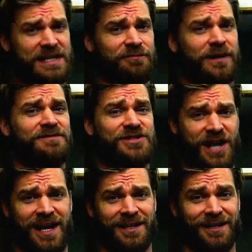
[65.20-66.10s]
my
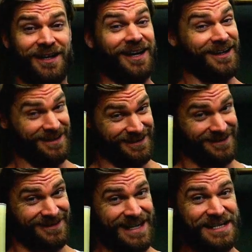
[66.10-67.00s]
shake.
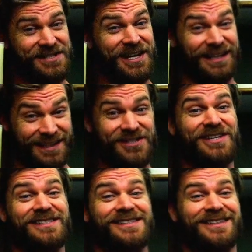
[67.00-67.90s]
It's
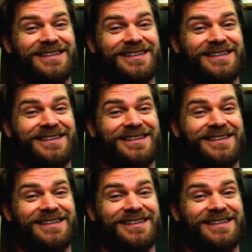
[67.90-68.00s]
delicious.